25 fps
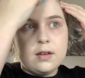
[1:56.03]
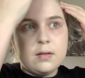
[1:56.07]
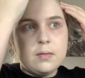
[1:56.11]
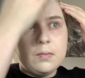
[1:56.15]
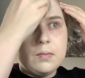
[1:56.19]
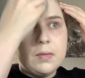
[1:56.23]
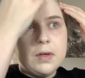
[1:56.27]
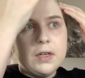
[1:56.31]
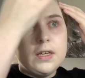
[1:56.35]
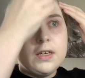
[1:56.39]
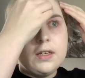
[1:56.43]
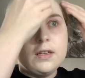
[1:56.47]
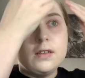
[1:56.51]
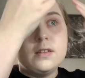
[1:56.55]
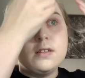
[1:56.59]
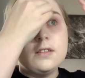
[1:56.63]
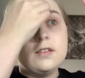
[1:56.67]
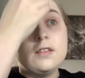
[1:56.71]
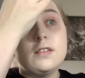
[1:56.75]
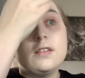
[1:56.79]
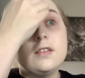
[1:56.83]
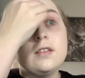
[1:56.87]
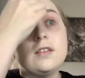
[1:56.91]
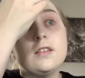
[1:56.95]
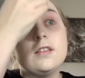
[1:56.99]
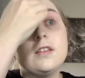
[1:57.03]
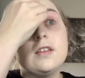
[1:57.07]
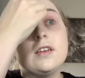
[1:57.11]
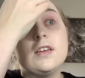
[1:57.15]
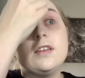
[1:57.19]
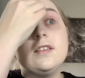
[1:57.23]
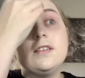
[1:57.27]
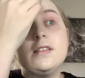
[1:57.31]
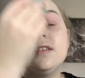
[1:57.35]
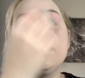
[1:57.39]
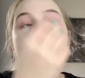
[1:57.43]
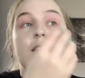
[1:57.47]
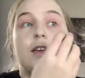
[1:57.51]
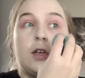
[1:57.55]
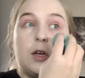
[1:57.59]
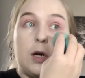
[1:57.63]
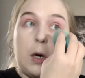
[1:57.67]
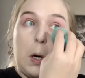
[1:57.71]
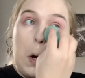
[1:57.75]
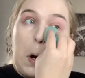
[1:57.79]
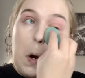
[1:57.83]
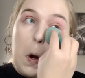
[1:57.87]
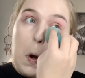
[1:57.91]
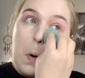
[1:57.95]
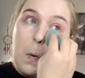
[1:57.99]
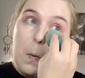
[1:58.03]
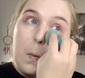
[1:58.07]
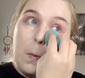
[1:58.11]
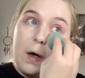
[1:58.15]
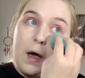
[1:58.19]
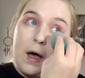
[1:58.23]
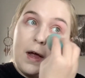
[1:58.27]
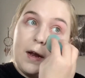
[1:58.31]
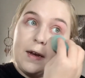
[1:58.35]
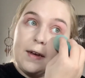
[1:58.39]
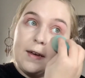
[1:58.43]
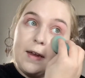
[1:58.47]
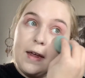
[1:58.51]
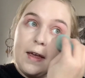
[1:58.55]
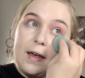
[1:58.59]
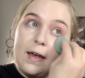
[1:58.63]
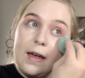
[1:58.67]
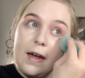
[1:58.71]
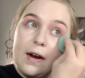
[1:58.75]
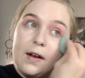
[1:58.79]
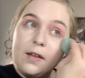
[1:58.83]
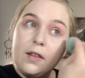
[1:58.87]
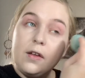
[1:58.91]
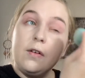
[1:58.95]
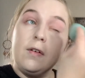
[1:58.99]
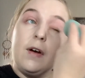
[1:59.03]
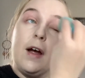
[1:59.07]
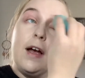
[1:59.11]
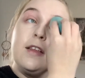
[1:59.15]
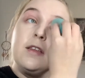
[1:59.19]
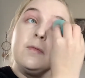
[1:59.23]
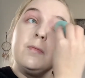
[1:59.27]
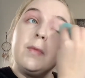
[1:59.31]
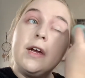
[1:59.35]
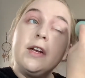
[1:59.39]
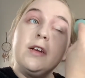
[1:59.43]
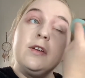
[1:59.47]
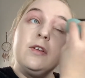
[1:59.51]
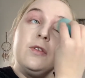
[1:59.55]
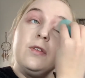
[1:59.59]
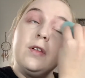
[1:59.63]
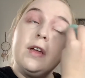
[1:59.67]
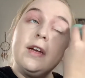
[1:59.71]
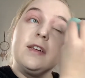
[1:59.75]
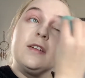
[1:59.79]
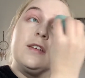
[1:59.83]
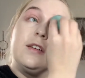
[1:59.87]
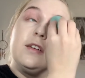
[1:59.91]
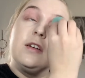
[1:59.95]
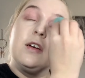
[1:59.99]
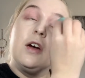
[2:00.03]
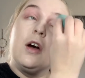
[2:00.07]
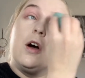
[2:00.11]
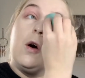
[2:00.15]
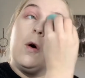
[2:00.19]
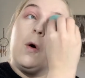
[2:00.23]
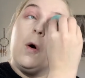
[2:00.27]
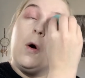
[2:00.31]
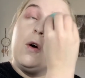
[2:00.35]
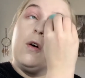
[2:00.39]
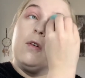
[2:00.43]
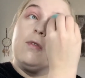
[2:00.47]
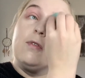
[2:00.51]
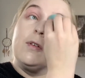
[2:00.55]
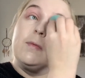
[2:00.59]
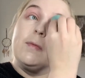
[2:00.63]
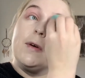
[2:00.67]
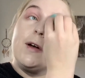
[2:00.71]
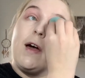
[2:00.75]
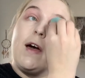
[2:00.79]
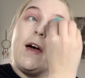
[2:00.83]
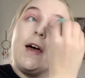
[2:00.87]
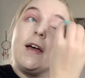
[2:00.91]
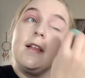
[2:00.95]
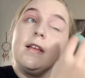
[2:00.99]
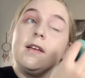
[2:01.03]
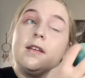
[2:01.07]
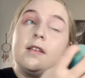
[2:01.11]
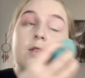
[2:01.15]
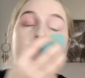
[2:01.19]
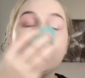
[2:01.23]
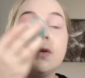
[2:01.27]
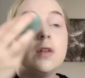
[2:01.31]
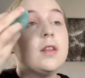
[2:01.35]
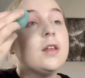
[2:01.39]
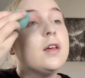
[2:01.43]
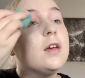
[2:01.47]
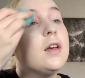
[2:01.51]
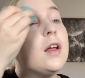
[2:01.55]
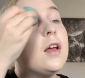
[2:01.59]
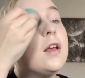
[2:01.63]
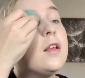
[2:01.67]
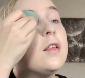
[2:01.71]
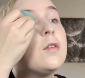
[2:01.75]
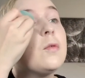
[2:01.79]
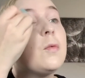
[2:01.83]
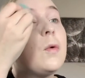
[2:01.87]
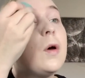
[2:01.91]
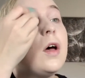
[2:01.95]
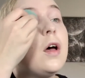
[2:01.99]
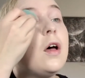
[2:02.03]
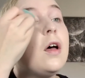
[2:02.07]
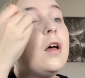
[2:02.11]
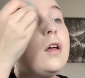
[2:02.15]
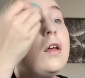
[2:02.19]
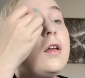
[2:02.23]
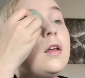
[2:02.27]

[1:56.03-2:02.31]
because the concealer will kind of take care of the rest. But I do like to go over my eyelids with it as well,